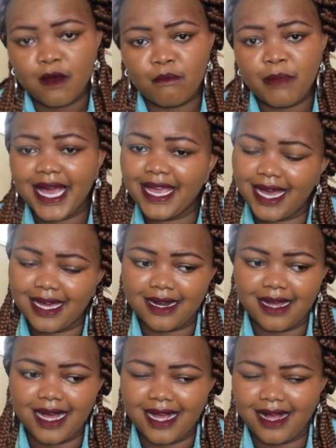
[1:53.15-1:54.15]
Buy
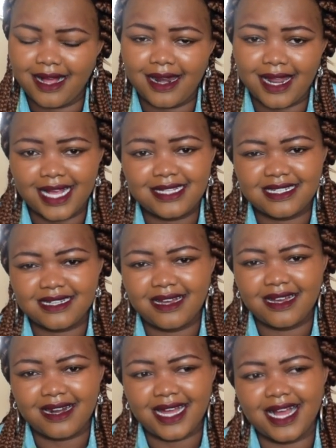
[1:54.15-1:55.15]
a large
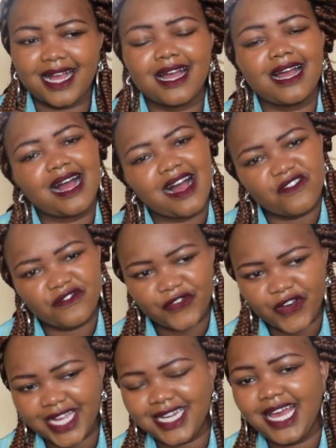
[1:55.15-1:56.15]
rug.
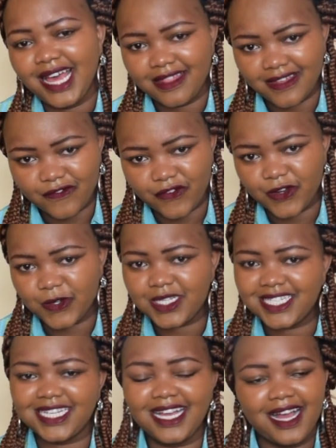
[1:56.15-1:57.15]
Avoid the
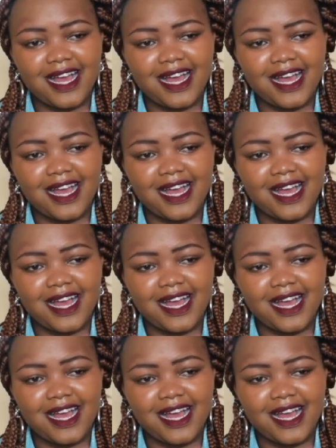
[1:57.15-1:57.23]
floating